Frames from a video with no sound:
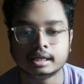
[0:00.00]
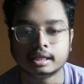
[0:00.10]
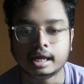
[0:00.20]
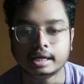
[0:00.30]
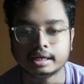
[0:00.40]

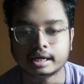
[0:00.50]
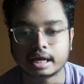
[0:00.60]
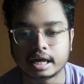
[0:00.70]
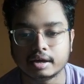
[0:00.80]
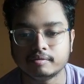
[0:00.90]
like
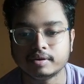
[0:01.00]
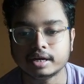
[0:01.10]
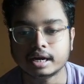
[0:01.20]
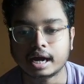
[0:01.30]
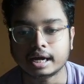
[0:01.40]

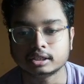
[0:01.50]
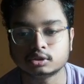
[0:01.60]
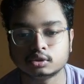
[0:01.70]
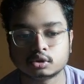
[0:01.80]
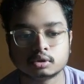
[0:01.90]
heavier
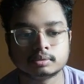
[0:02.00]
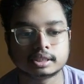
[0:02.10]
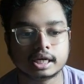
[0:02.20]
isotopes